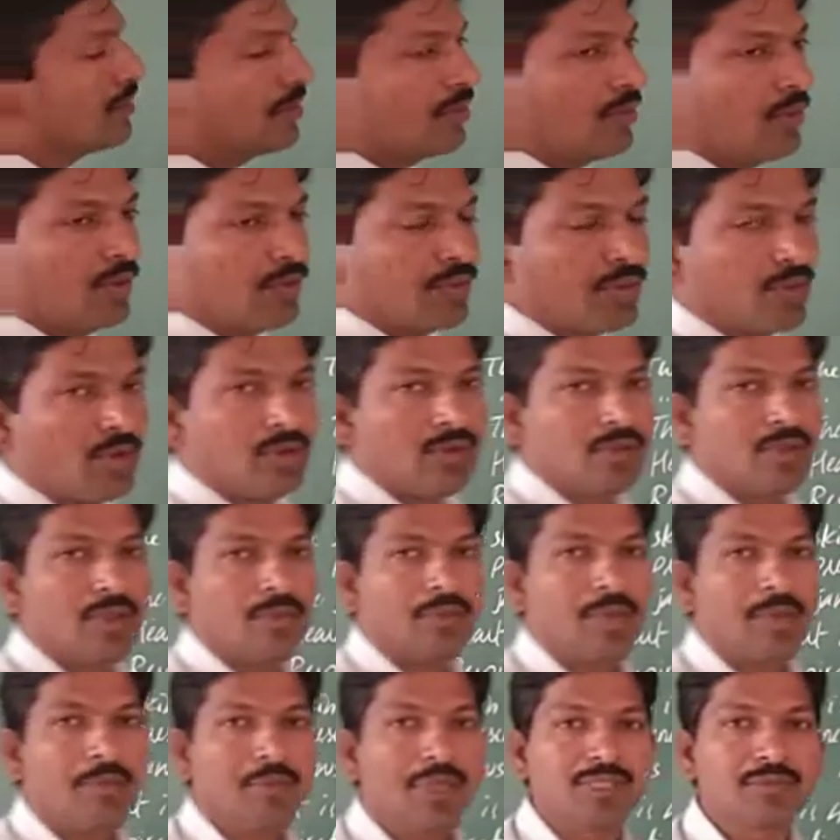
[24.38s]
what you call the
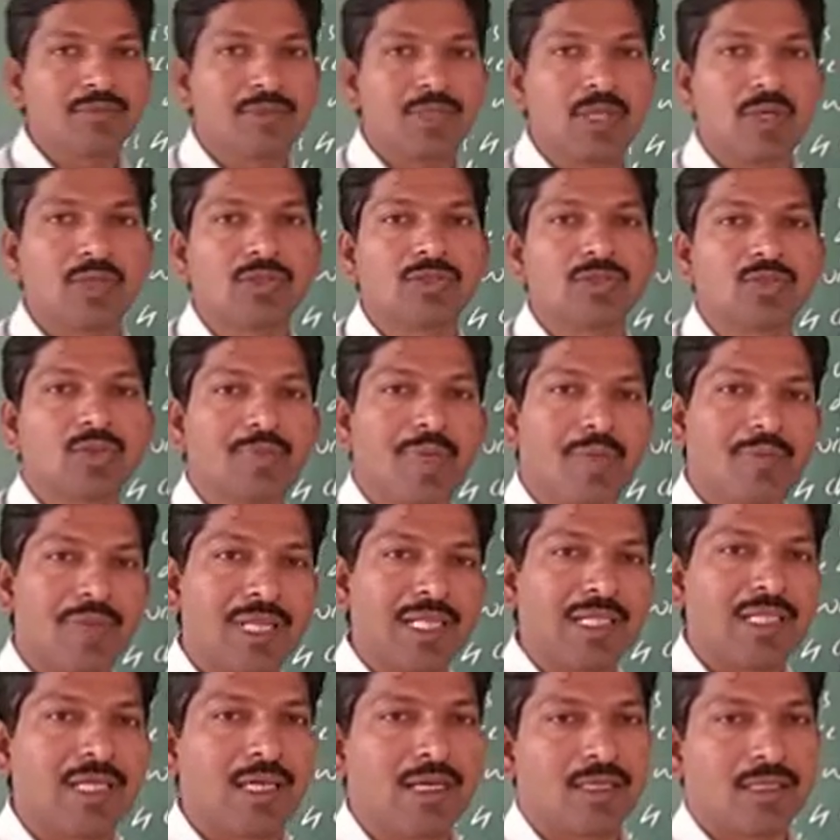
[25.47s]
members belongs to
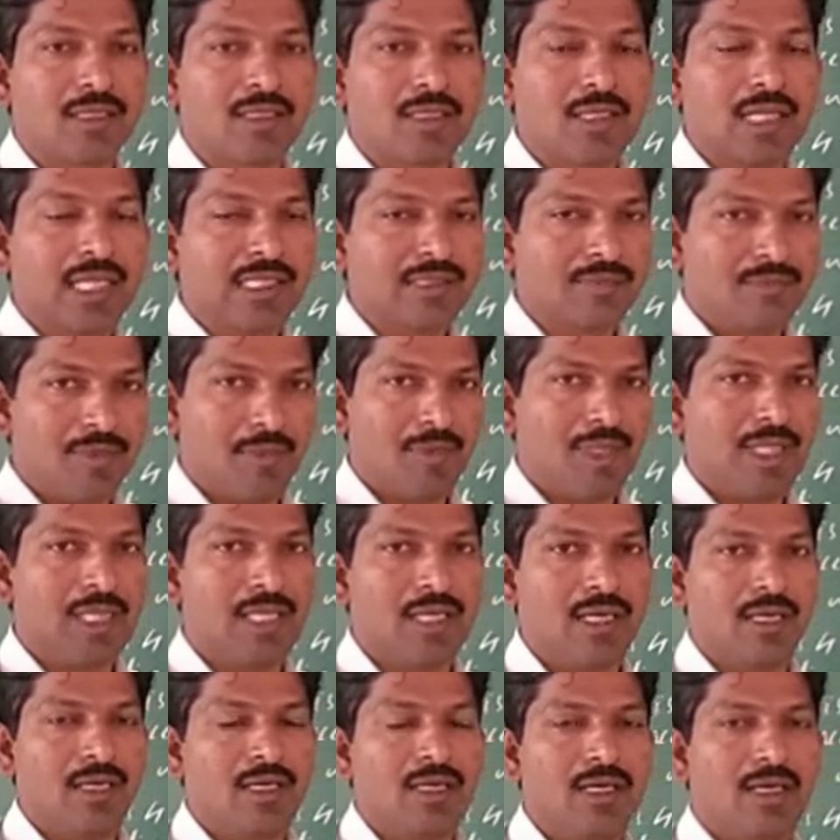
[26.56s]
Mammalia, class
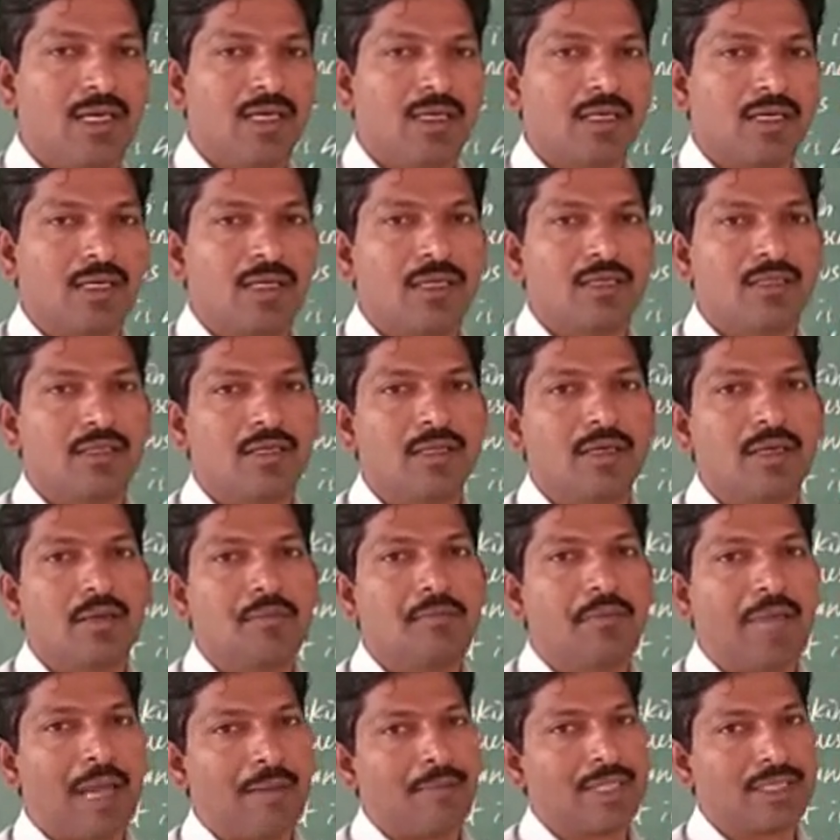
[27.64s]
Mammalia are called
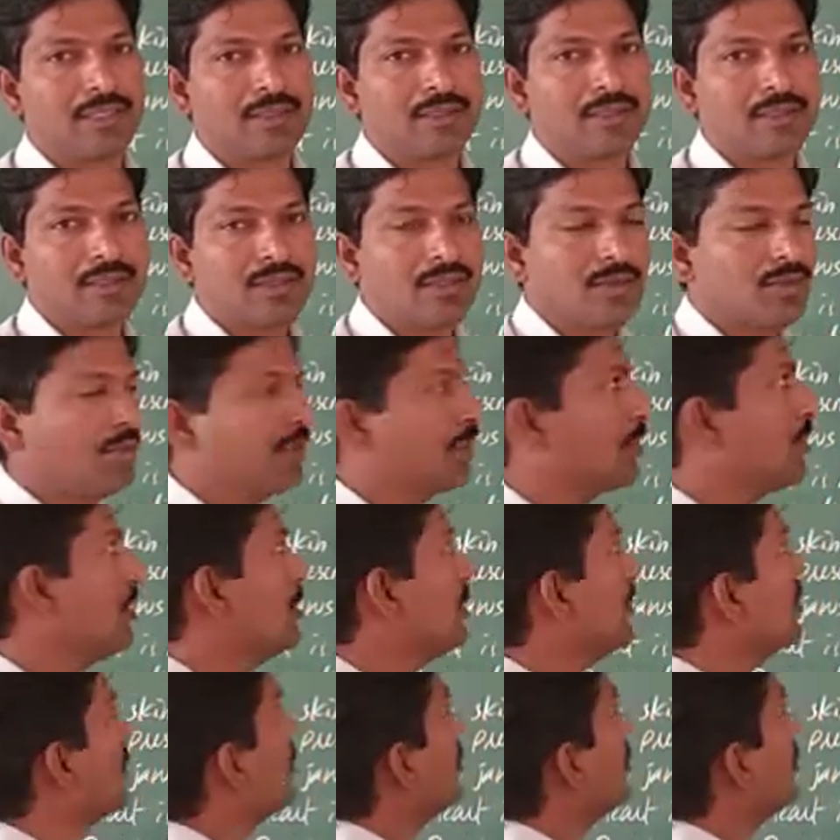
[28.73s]
mammals, what you call